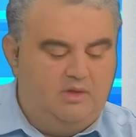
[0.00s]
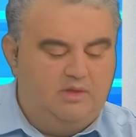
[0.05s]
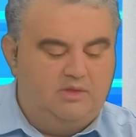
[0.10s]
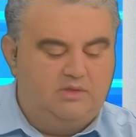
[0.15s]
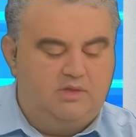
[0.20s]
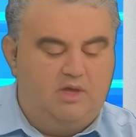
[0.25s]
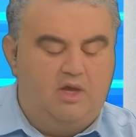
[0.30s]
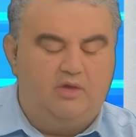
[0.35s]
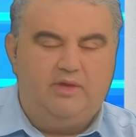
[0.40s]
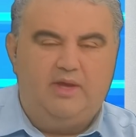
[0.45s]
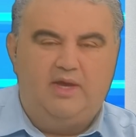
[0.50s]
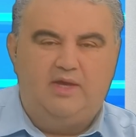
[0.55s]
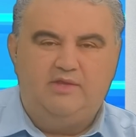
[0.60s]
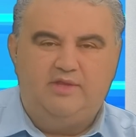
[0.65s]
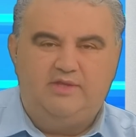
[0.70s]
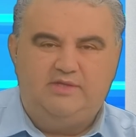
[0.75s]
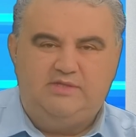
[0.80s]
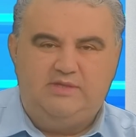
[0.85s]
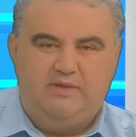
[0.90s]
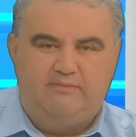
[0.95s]
Okay,
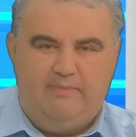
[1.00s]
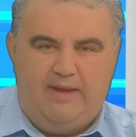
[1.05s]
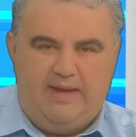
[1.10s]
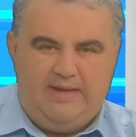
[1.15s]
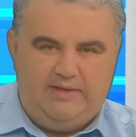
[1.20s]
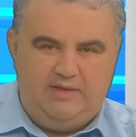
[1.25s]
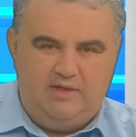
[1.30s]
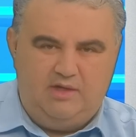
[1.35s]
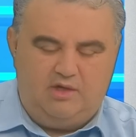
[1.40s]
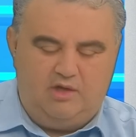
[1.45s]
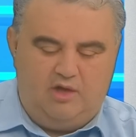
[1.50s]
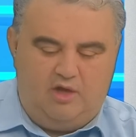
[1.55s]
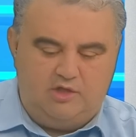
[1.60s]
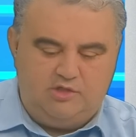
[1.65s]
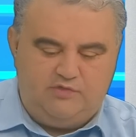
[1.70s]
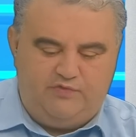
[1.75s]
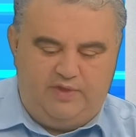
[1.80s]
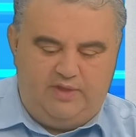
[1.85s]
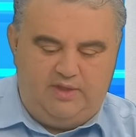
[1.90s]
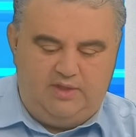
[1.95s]
this is a maiden
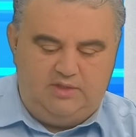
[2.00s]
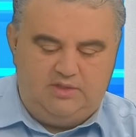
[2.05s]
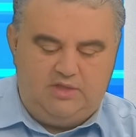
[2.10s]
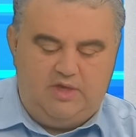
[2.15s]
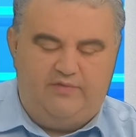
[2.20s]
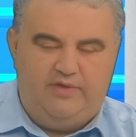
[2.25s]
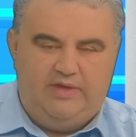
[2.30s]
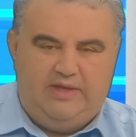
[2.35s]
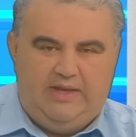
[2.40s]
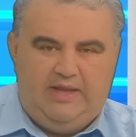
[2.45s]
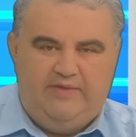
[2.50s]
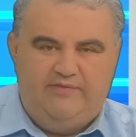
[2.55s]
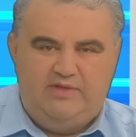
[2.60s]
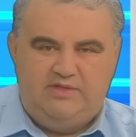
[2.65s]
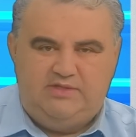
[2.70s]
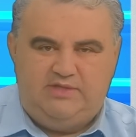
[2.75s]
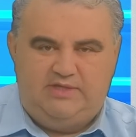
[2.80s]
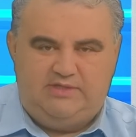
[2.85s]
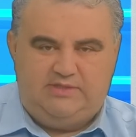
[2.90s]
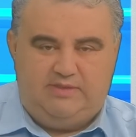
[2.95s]
class field over
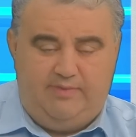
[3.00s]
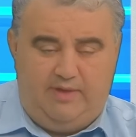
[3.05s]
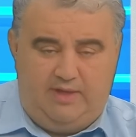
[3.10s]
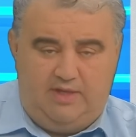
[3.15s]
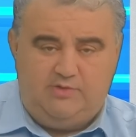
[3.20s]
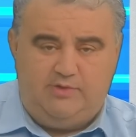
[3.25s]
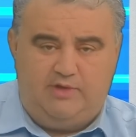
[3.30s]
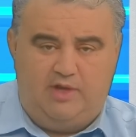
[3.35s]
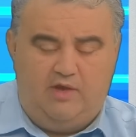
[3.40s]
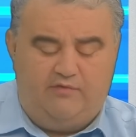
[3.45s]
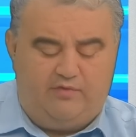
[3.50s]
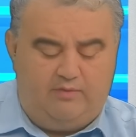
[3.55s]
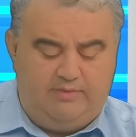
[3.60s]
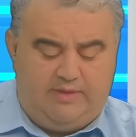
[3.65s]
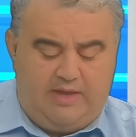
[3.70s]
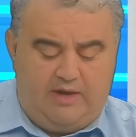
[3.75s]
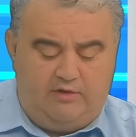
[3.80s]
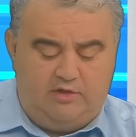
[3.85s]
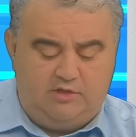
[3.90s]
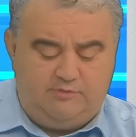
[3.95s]
1160 metres. We know from
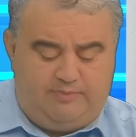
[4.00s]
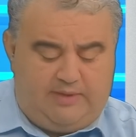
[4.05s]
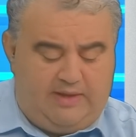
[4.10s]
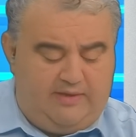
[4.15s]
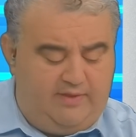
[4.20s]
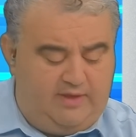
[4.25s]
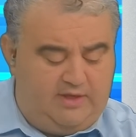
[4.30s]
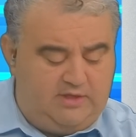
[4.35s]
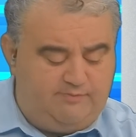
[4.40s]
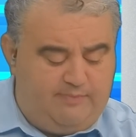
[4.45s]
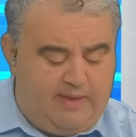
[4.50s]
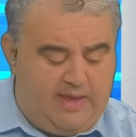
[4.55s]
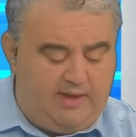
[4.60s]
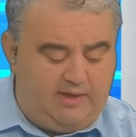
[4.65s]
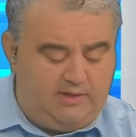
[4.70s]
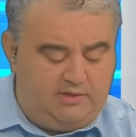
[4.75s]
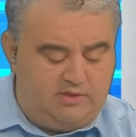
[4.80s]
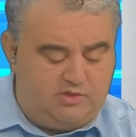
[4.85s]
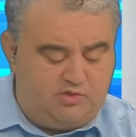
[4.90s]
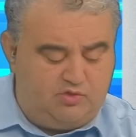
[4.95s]
Daryl's play that he's
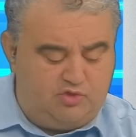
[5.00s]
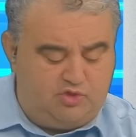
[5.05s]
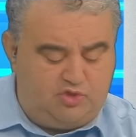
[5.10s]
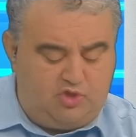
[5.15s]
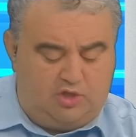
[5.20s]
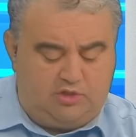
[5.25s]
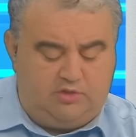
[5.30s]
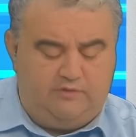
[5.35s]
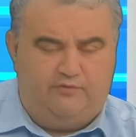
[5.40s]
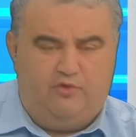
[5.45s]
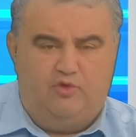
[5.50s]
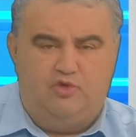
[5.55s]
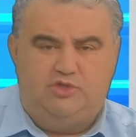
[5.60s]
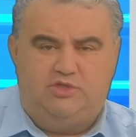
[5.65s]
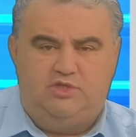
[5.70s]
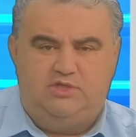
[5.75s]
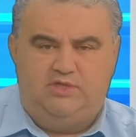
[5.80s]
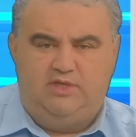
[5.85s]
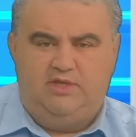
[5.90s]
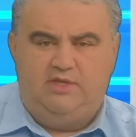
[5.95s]
banked this horse, Dr.
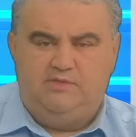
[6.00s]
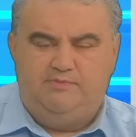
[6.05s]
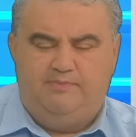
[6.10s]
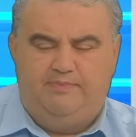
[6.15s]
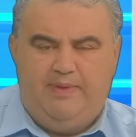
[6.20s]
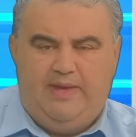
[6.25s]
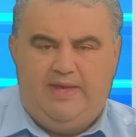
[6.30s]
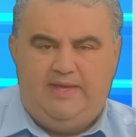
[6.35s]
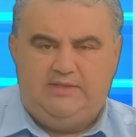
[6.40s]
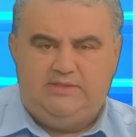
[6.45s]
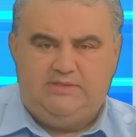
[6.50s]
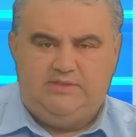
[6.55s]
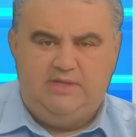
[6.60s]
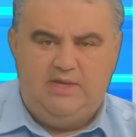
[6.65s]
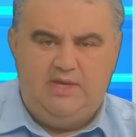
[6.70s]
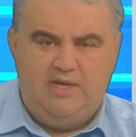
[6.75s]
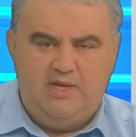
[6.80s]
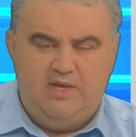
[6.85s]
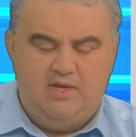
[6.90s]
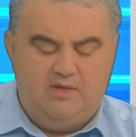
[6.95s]
Forster's, in his bets.
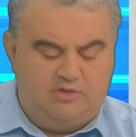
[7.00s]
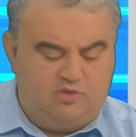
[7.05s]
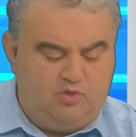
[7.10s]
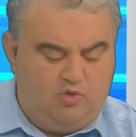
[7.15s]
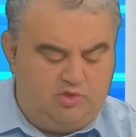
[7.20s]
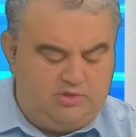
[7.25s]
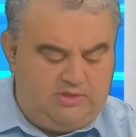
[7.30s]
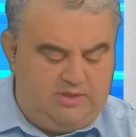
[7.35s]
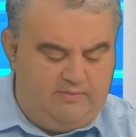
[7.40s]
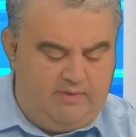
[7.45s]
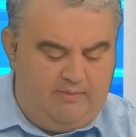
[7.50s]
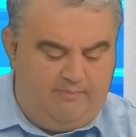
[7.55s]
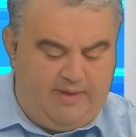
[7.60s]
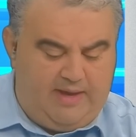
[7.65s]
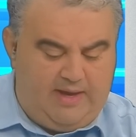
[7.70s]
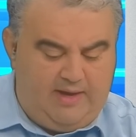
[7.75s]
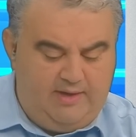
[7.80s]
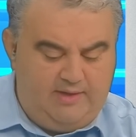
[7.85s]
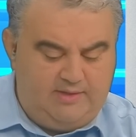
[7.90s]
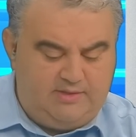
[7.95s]
Talk to him
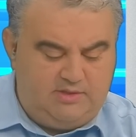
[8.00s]
about it.